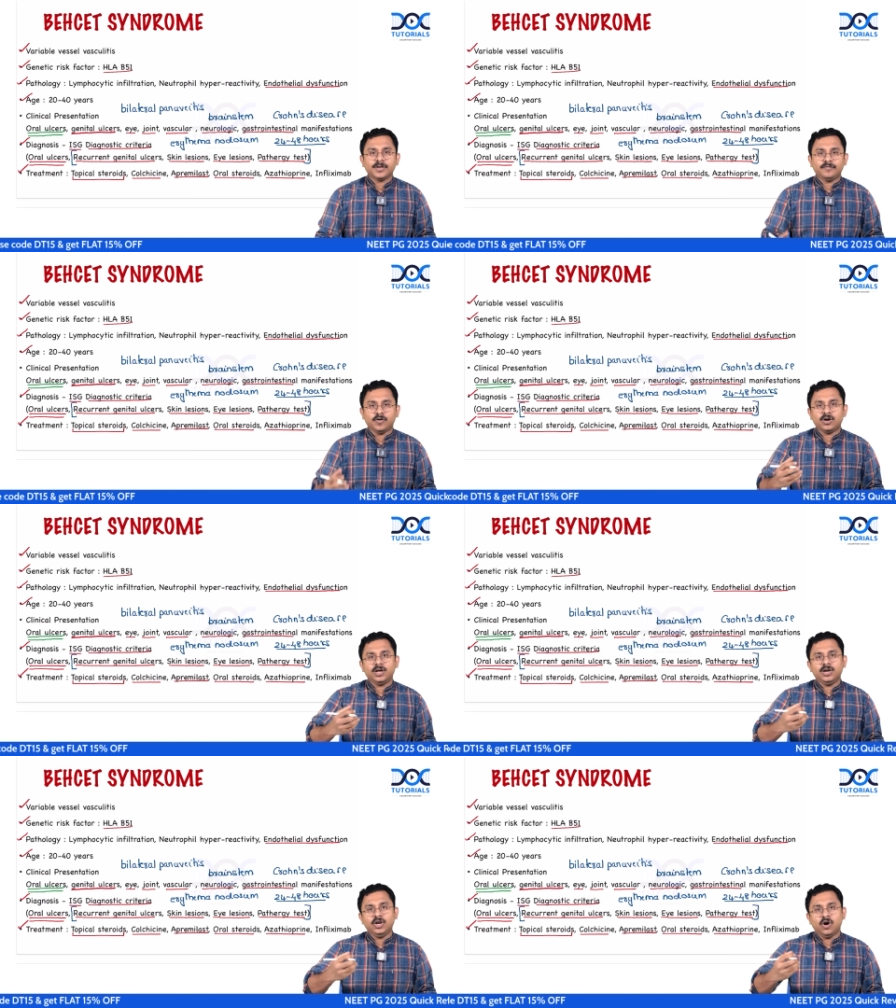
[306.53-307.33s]
for
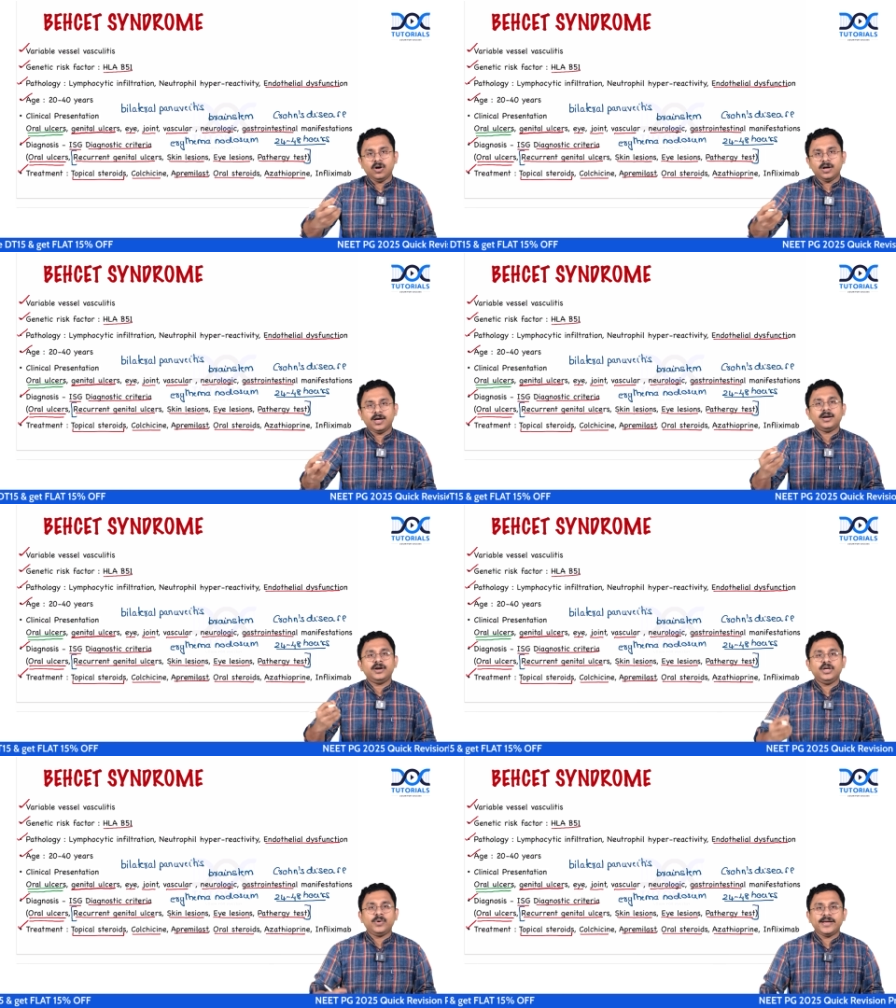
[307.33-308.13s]
longer
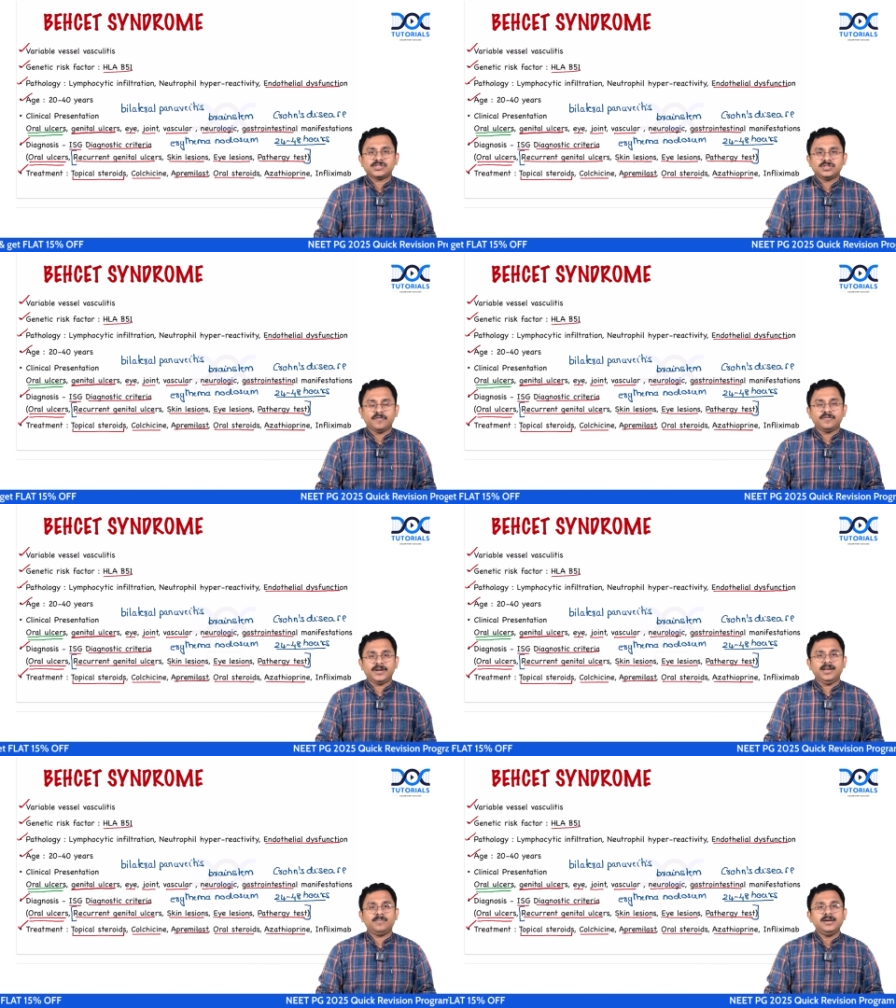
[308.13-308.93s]
duration of
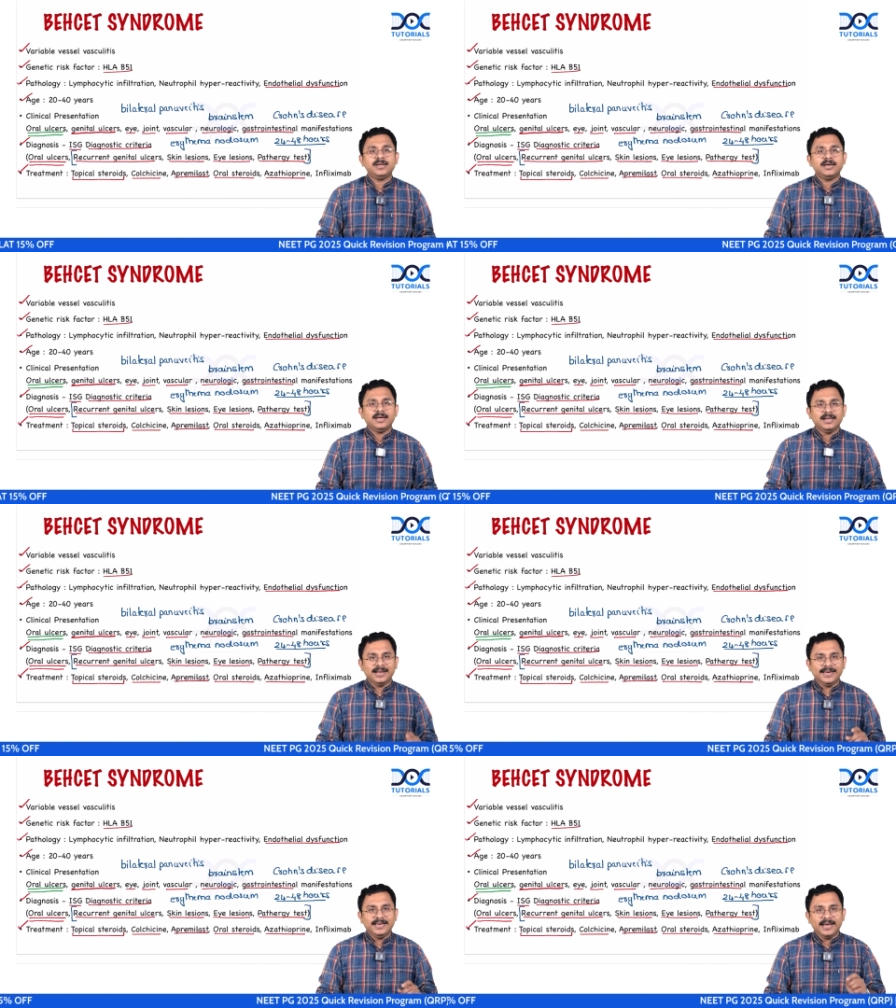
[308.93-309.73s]
treatment
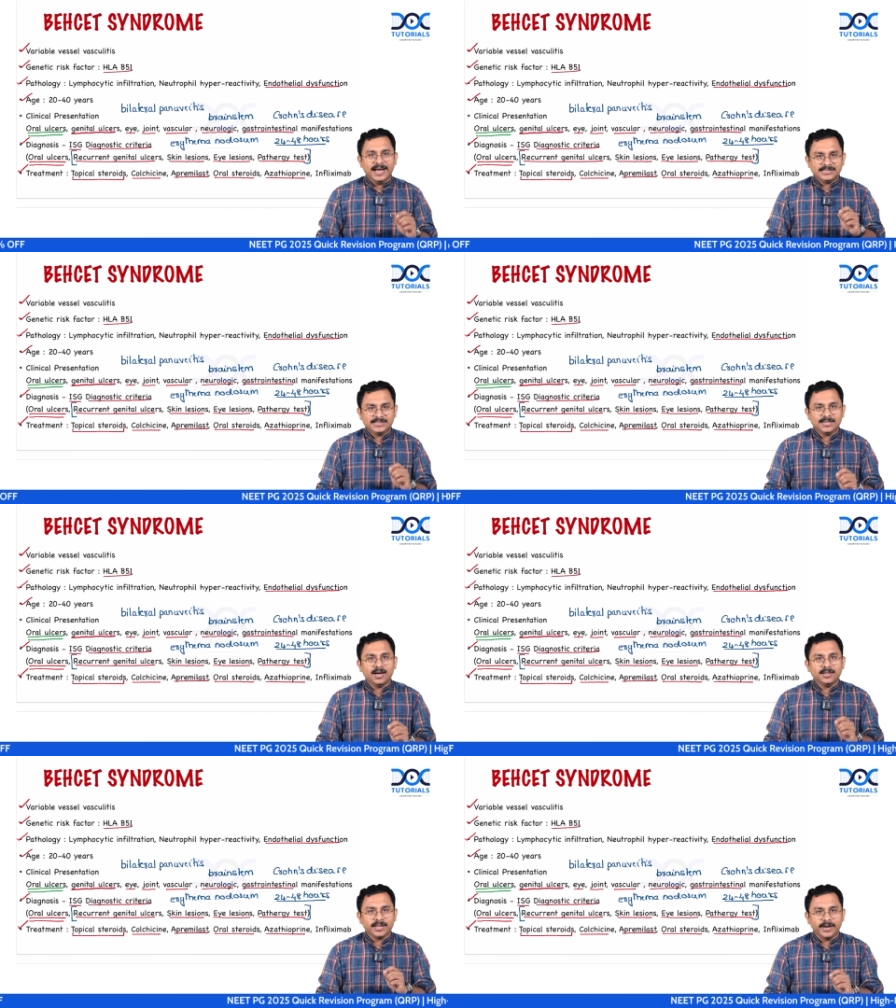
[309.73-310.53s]
like
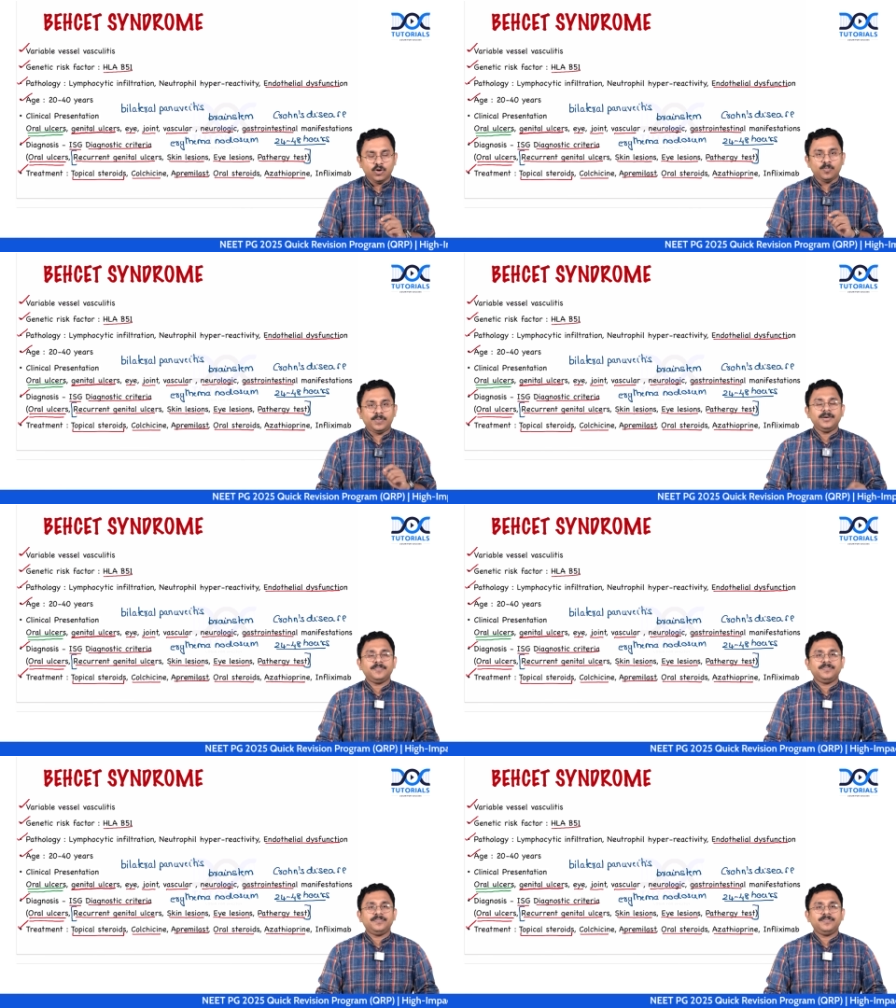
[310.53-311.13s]
ASA, thioprin.